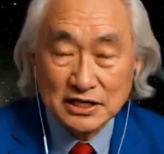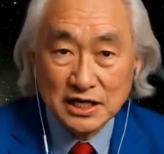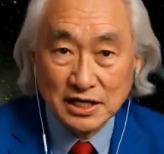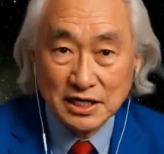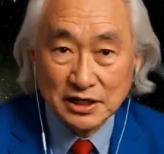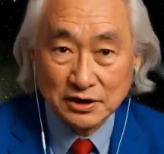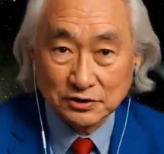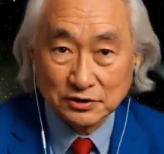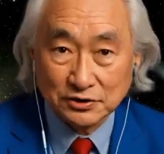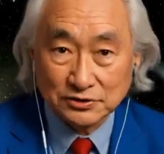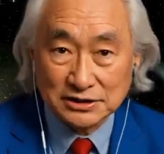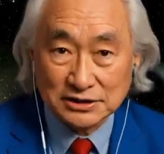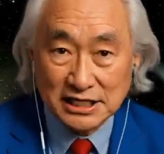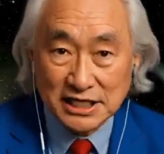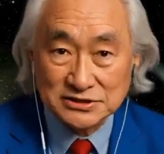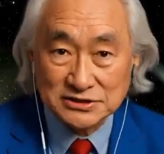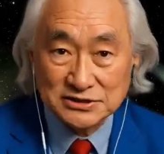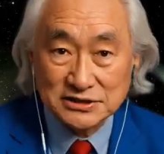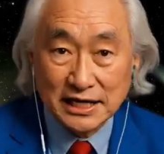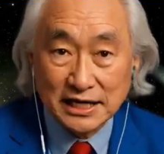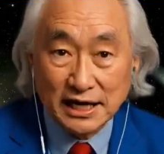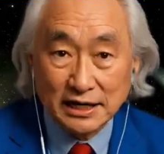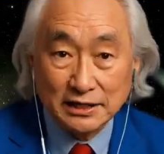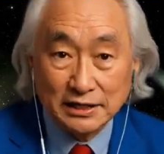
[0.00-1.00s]
It's a
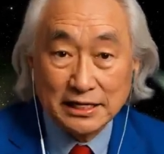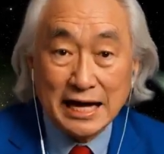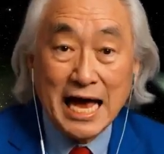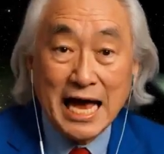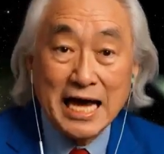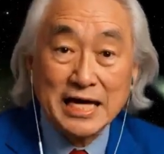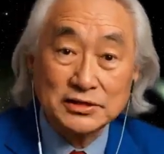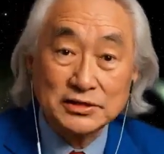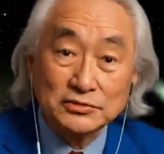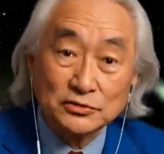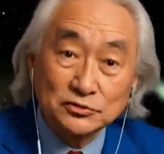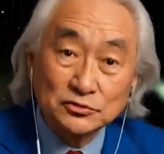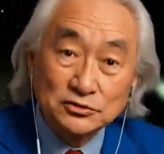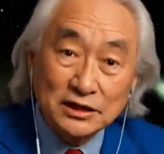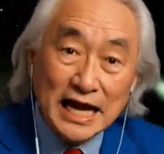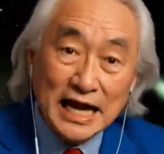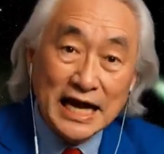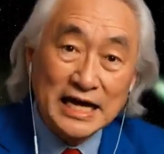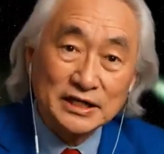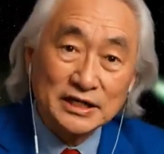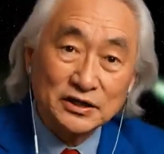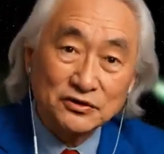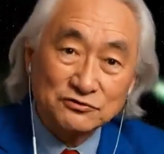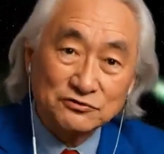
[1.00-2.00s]
spectacular piece
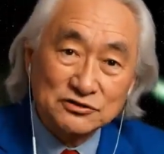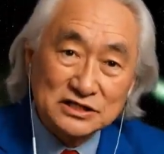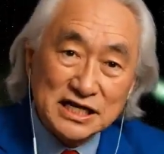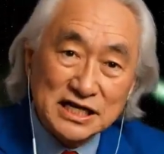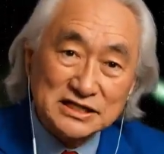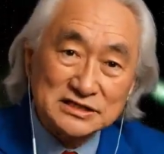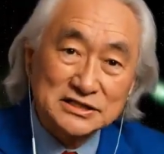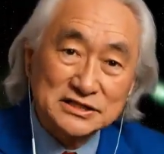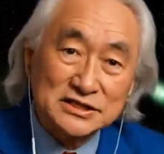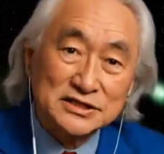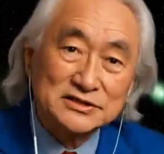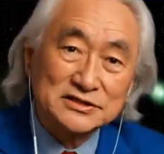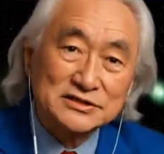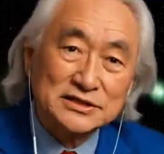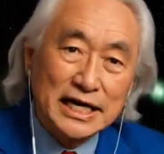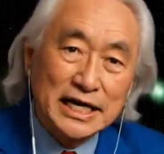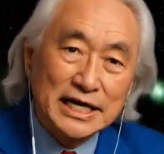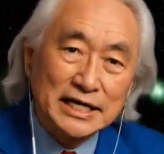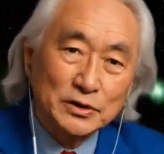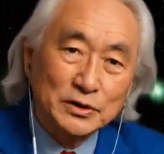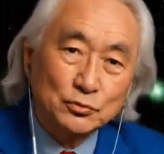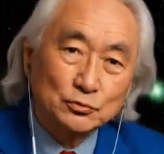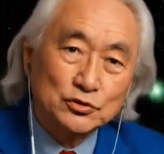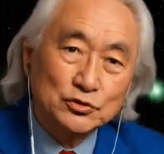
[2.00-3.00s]
of cosmic
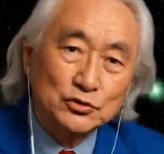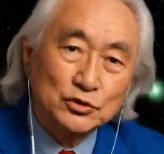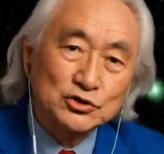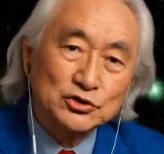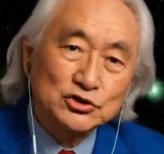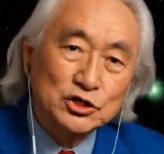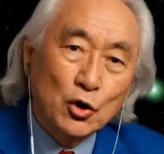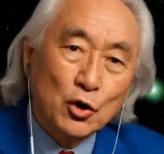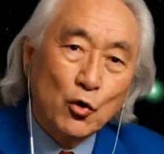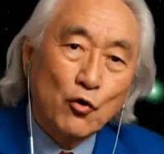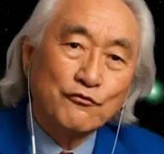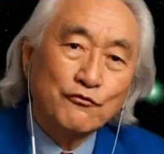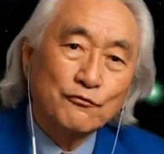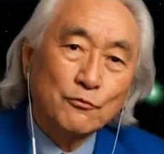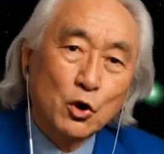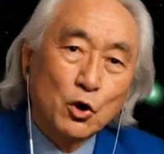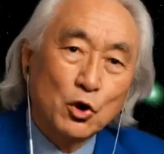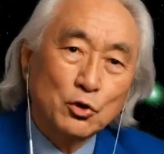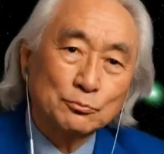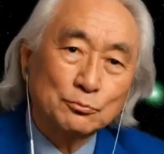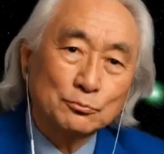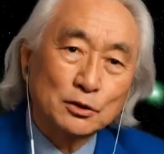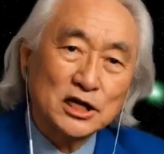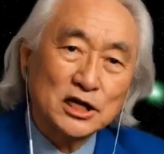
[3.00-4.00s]
ballet, and
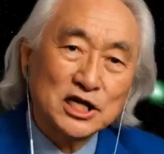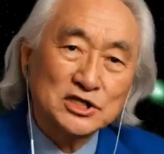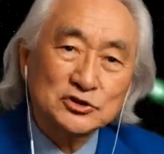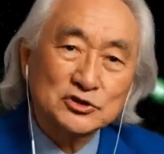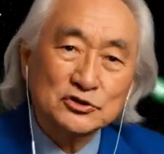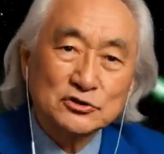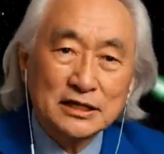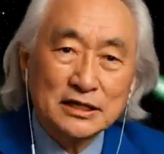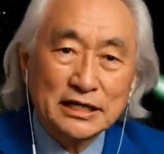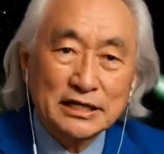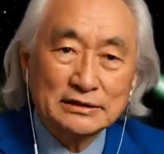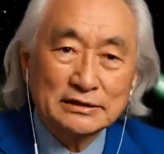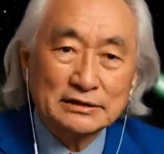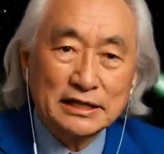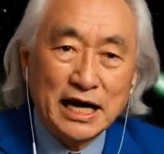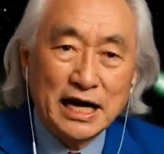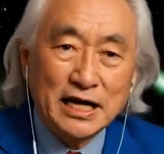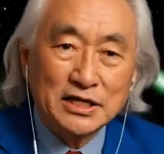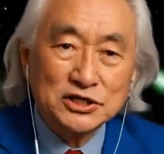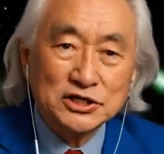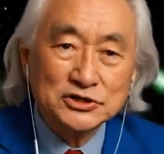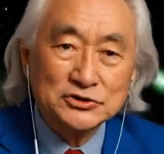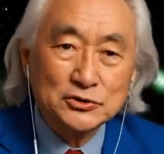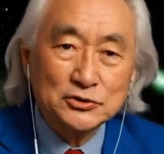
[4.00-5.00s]
unfortunately, we
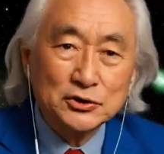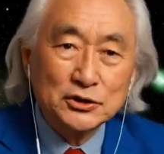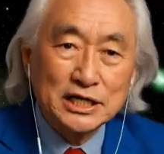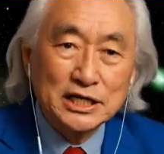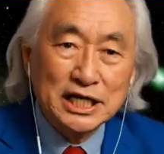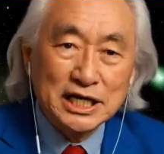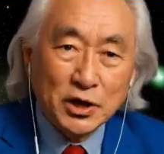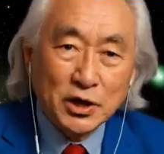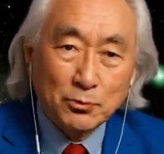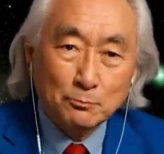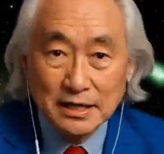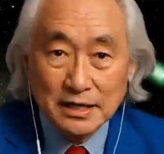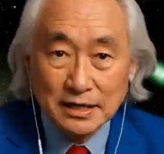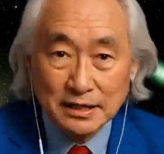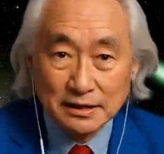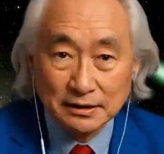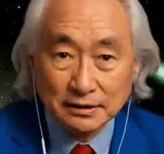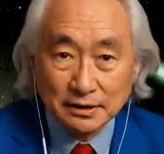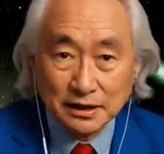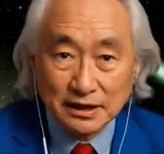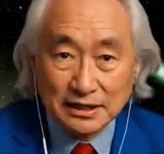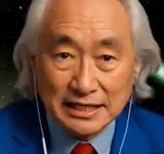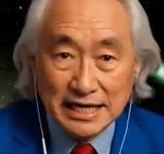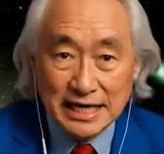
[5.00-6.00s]
don't get to see this
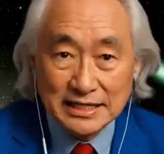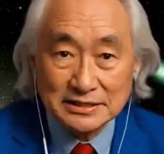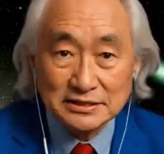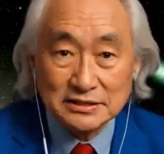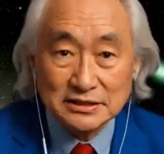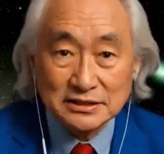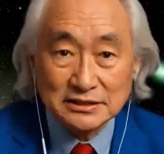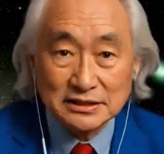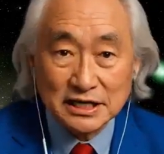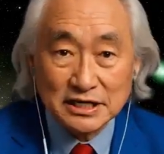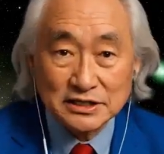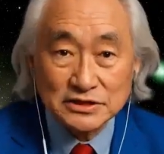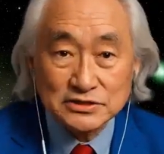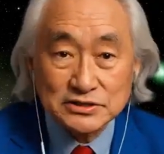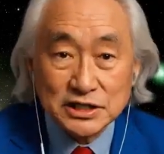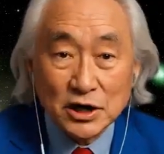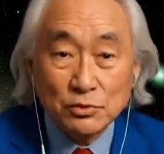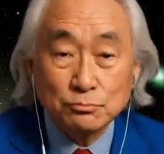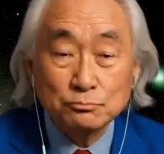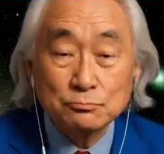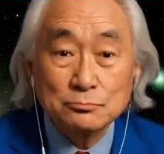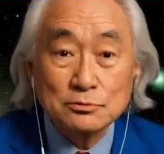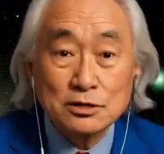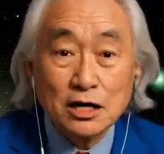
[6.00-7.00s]
happening to 3I
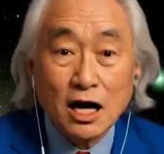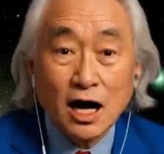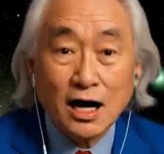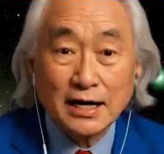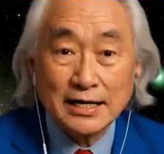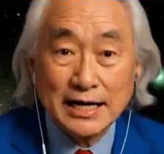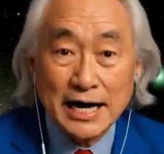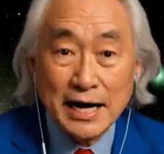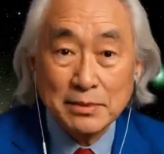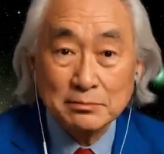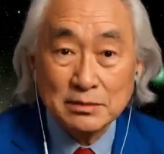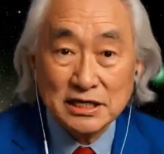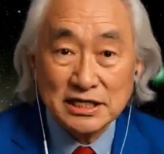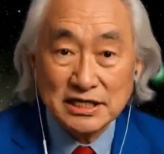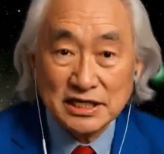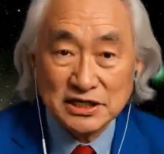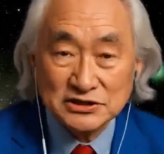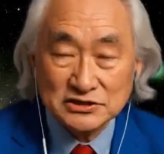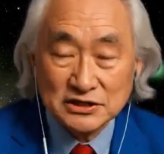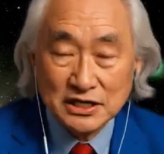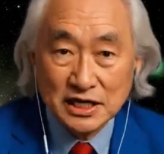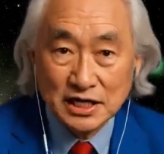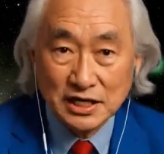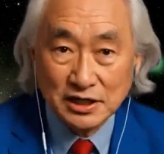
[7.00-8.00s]
Atlas as it flies
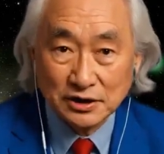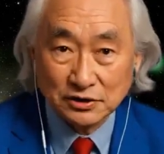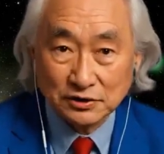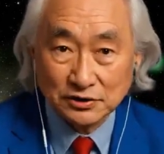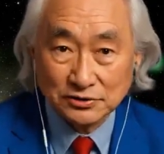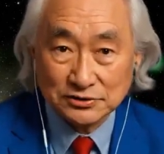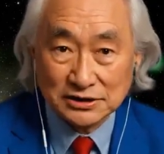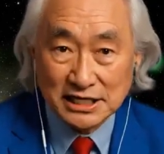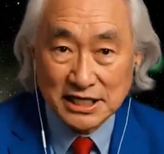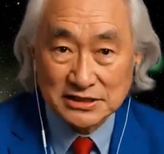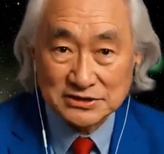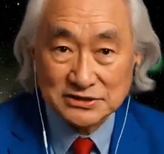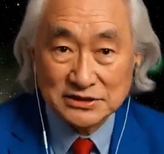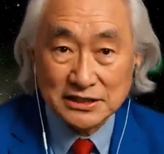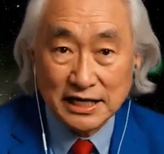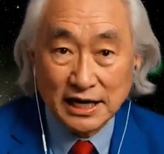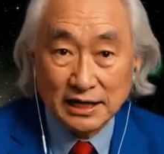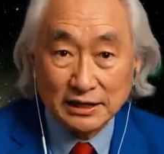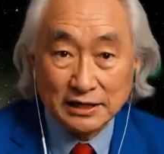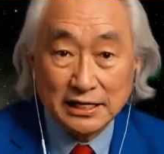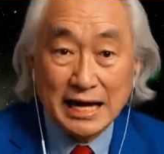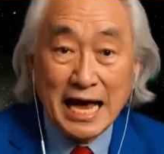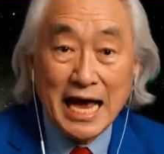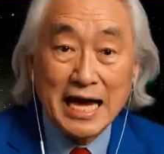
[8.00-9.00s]
through its peak
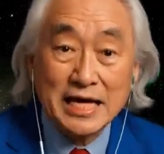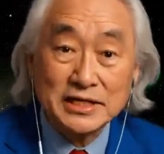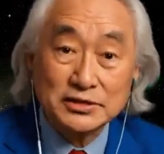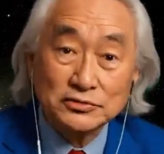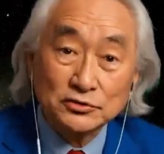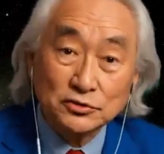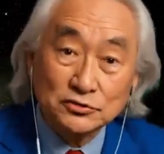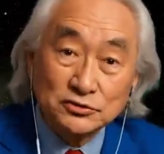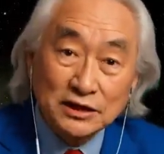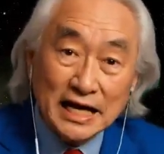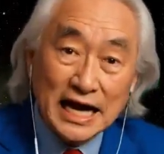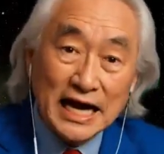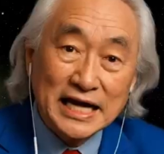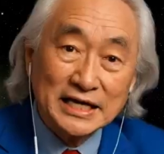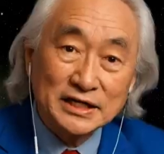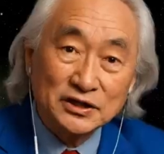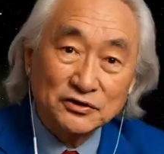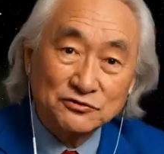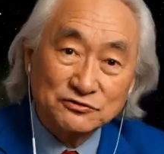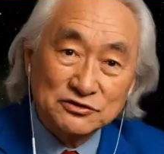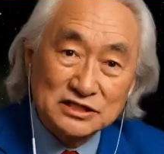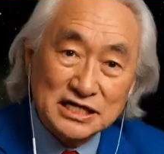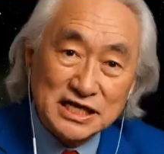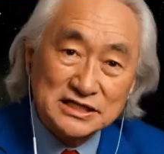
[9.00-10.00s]
exposure to the sun
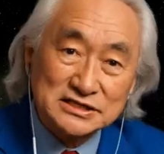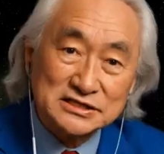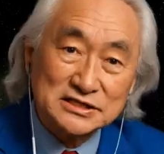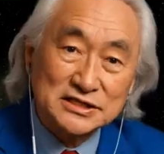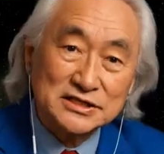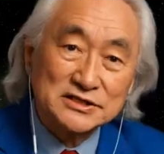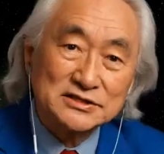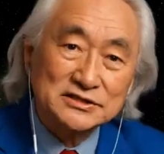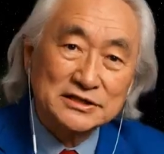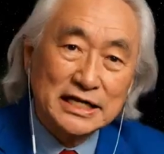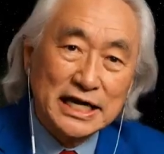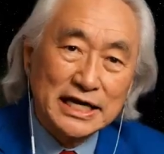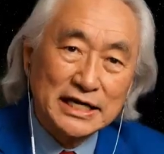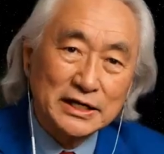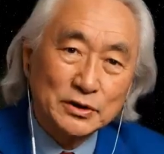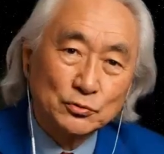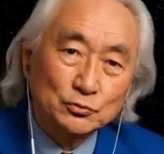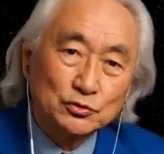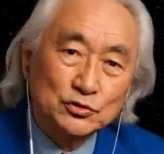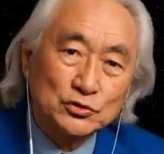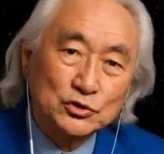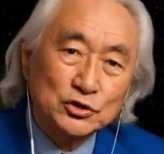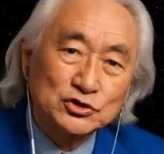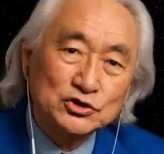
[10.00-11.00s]
because
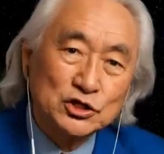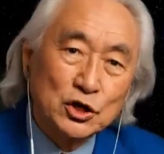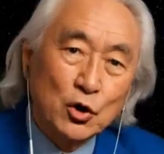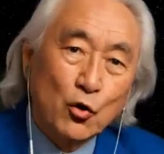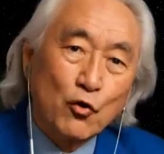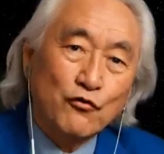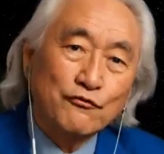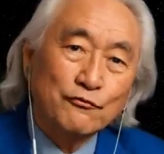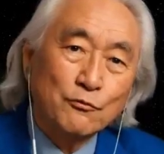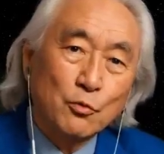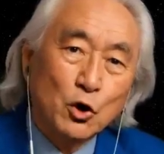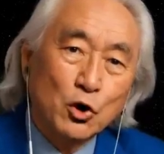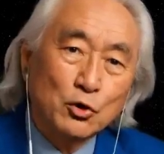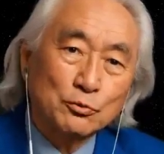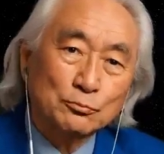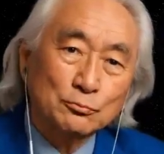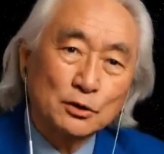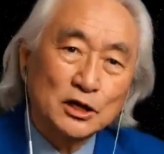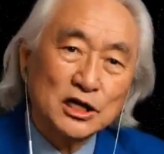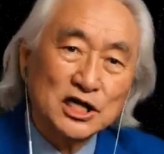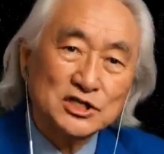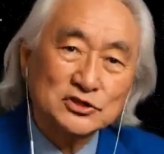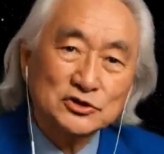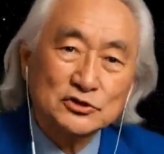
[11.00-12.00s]
we are on the
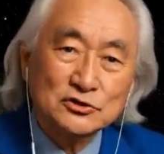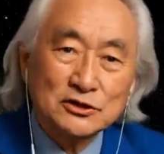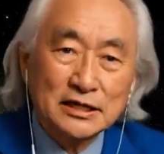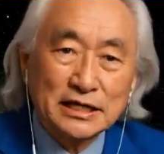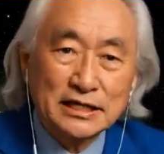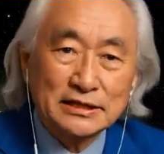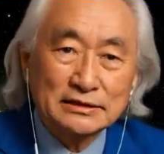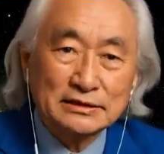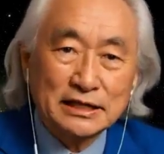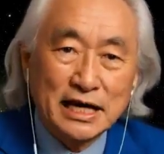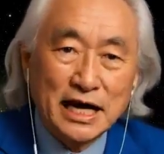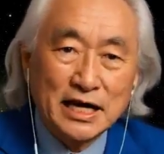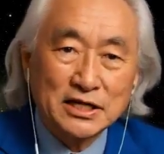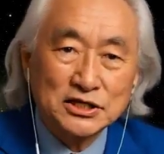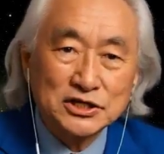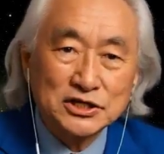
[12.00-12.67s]
wrong side.